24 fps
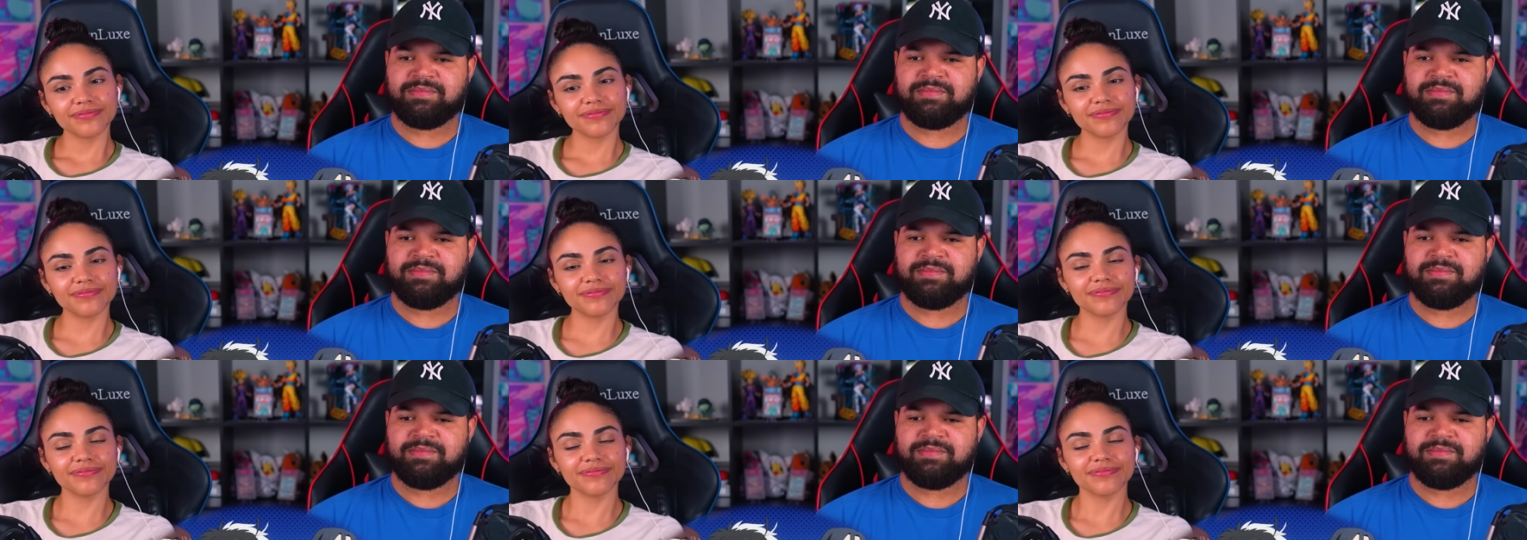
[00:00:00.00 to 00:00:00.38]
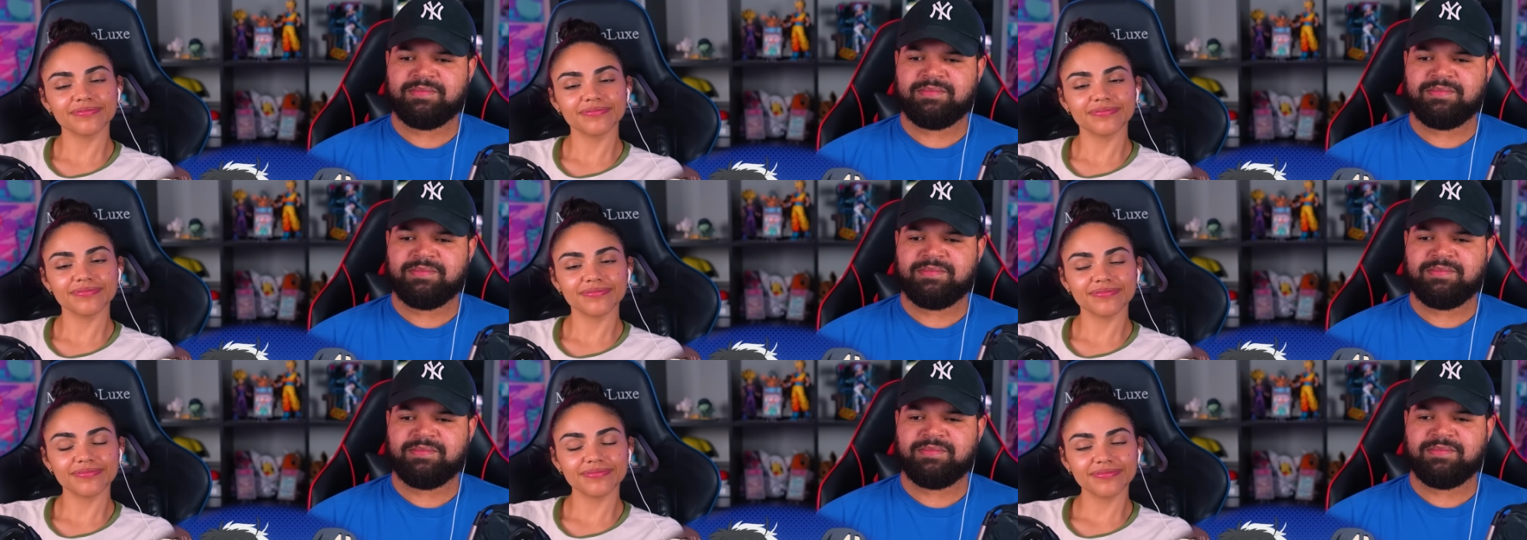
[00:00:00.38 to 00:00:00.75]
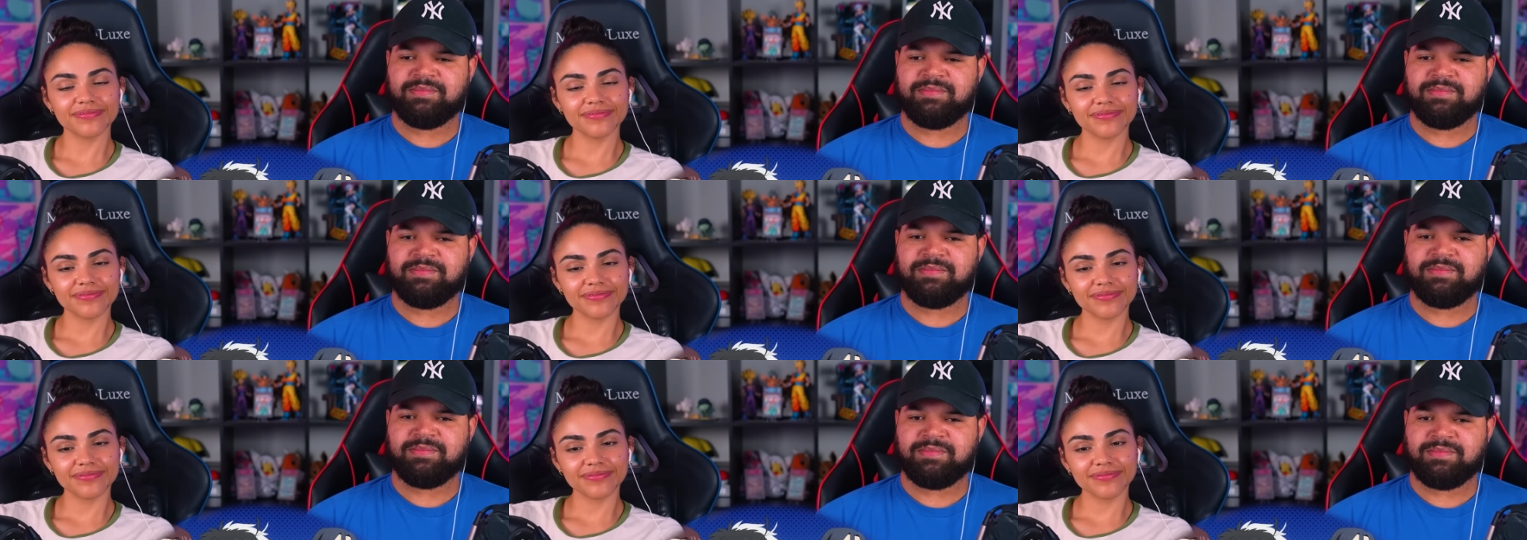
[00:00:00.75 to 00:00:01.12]

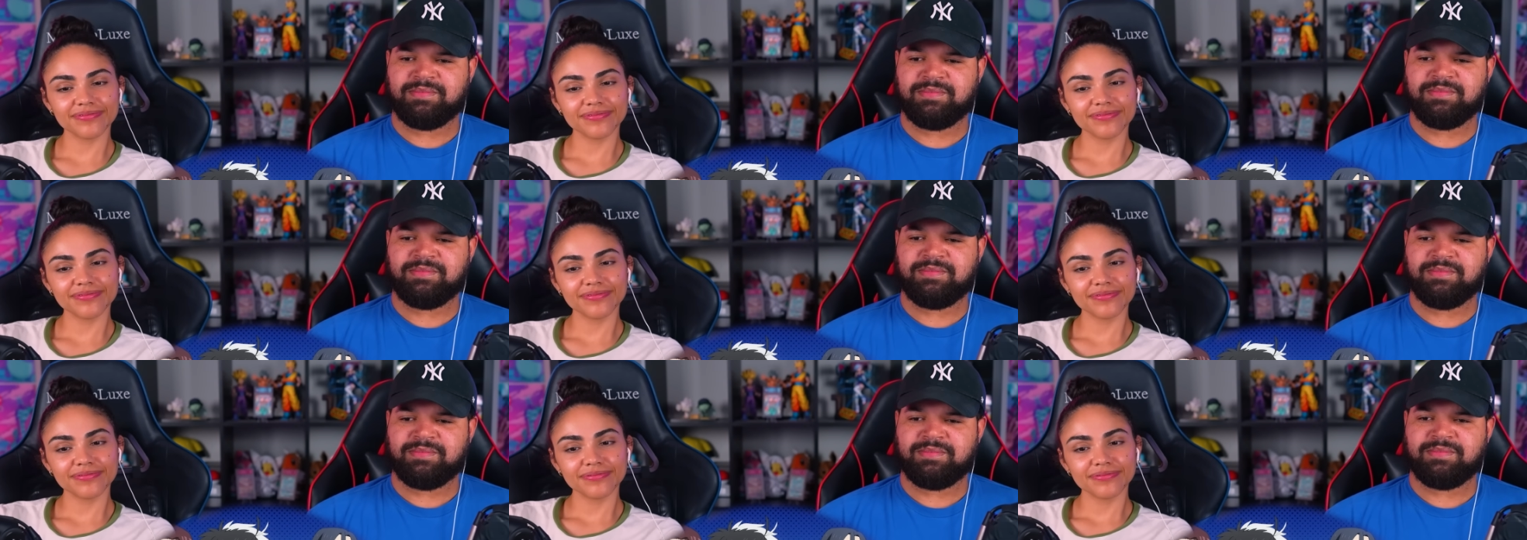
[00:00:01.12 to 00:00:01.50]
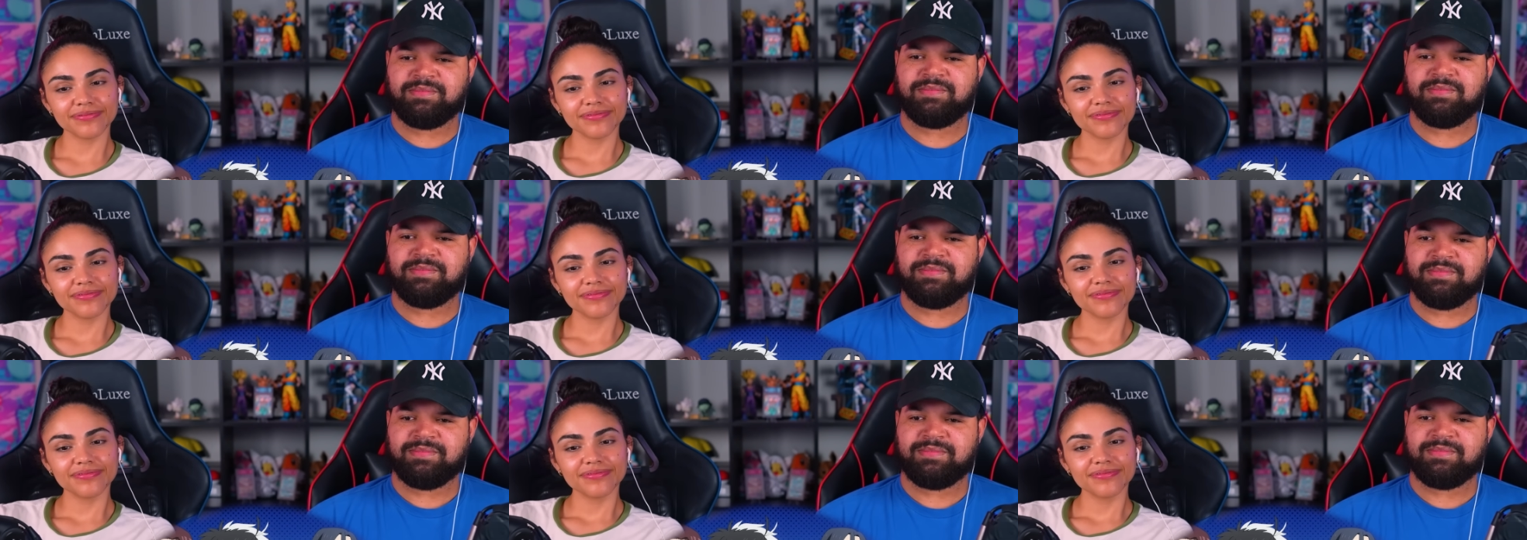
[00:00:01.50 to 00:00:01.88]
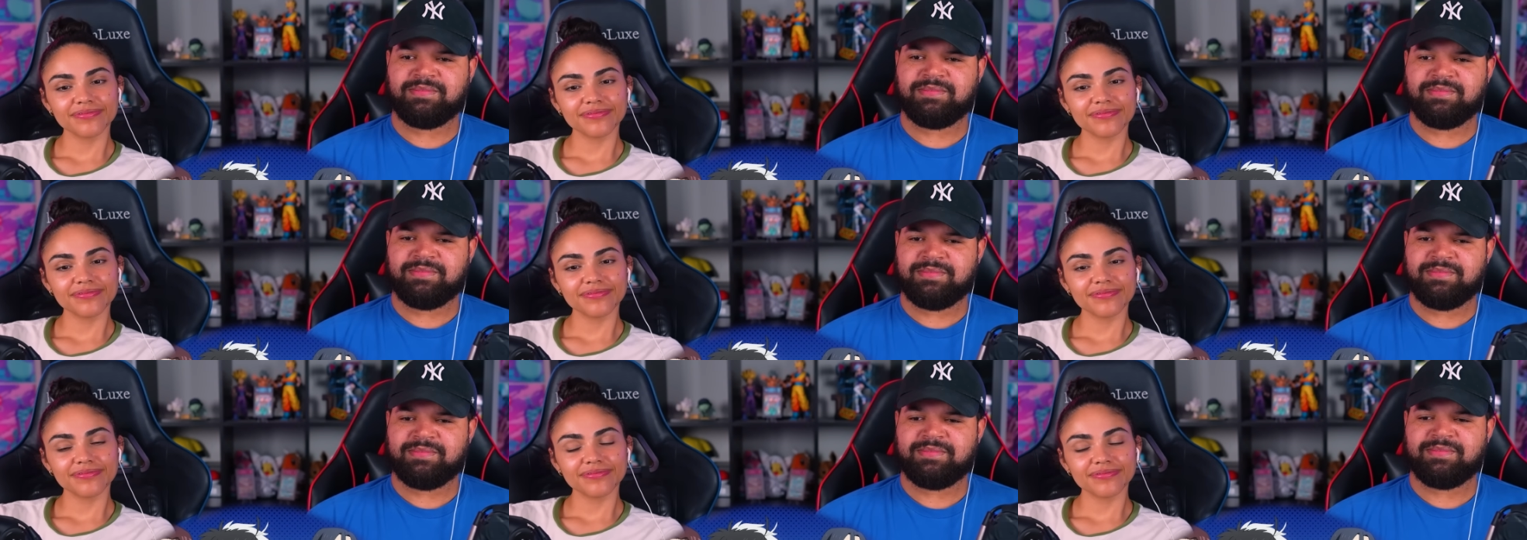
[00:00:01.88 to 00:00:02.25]

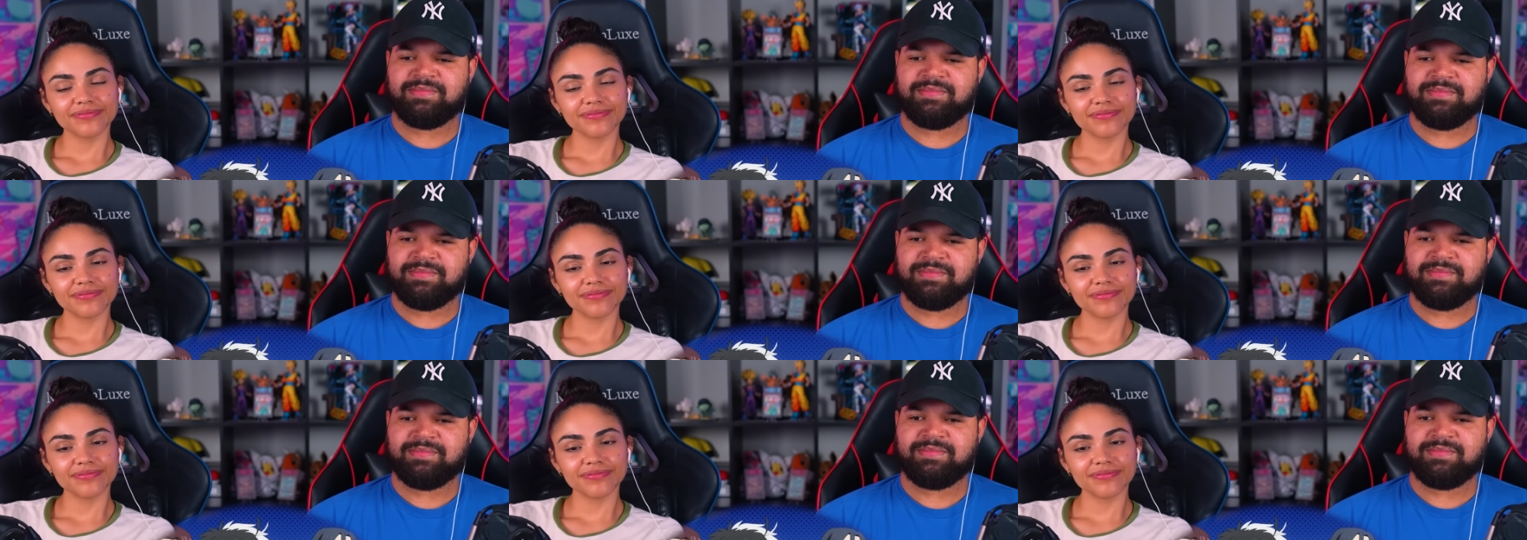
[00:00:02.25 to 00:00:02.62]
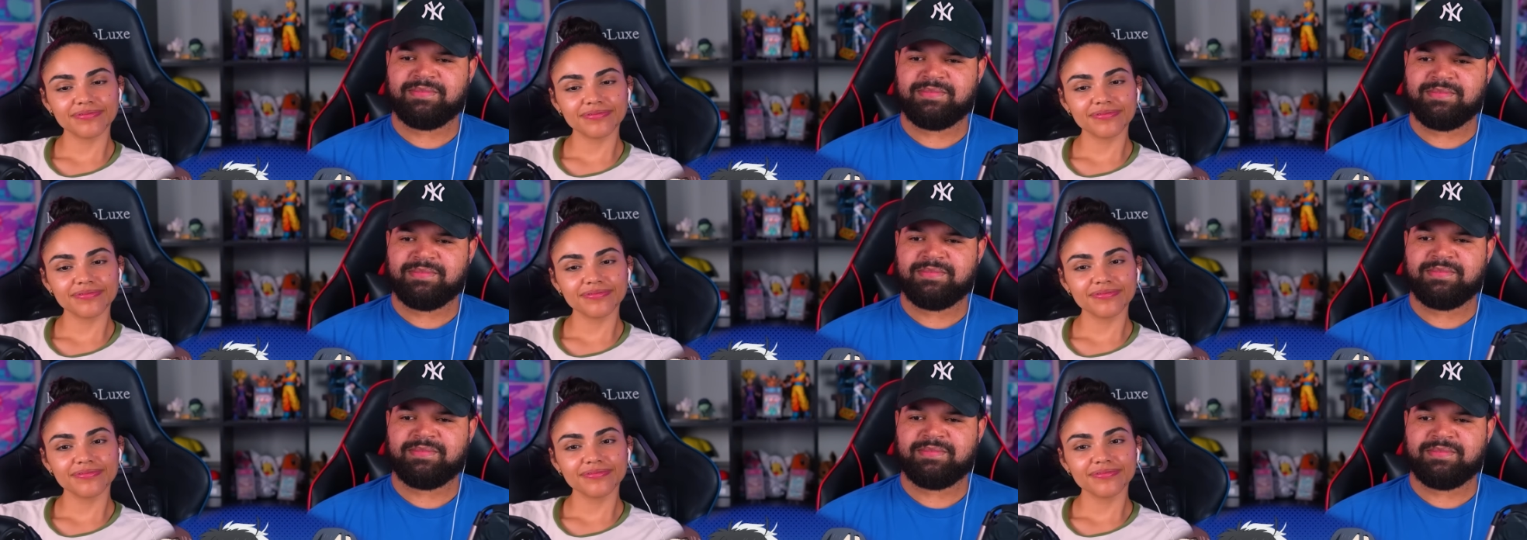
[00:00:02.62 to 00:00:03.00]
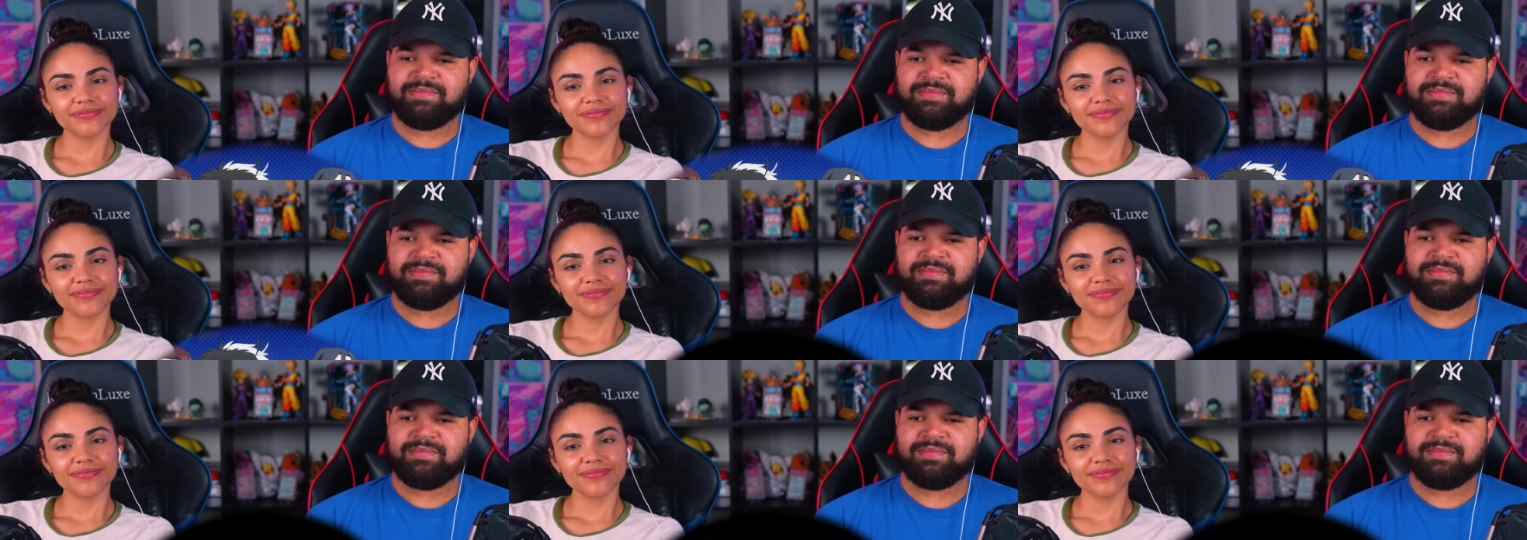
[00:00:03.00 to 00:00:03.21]
[no speech]